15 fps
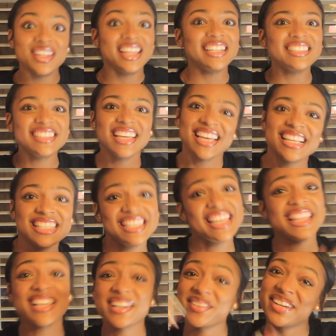let's get into
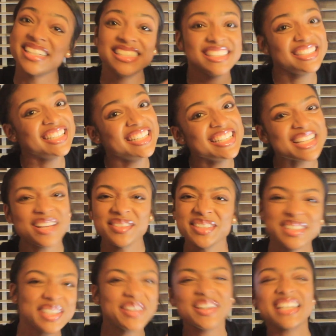the questions. I'm
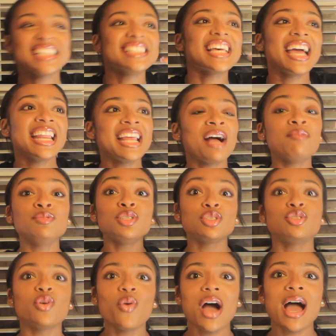so excited. I'm
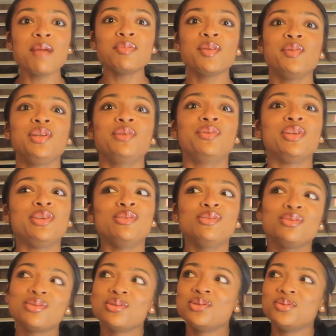just so hyped to be doing
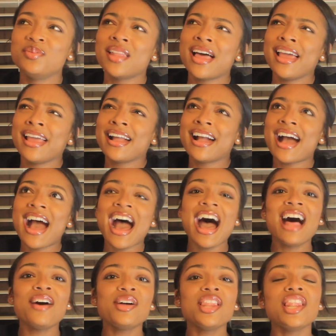YouTube. Like,
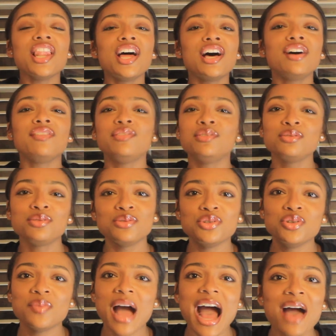I love
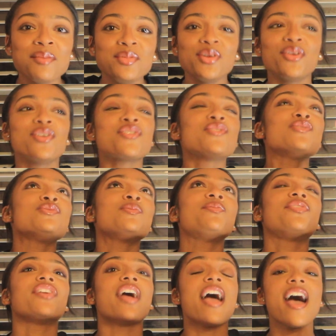YouTube. I be on YouTube
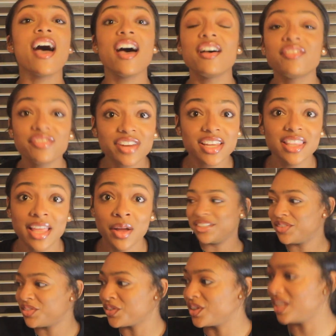for everything.
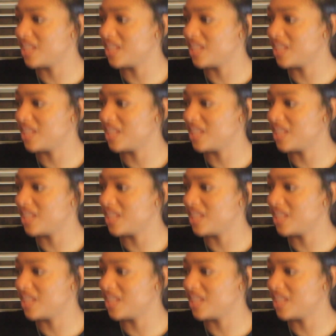So for real,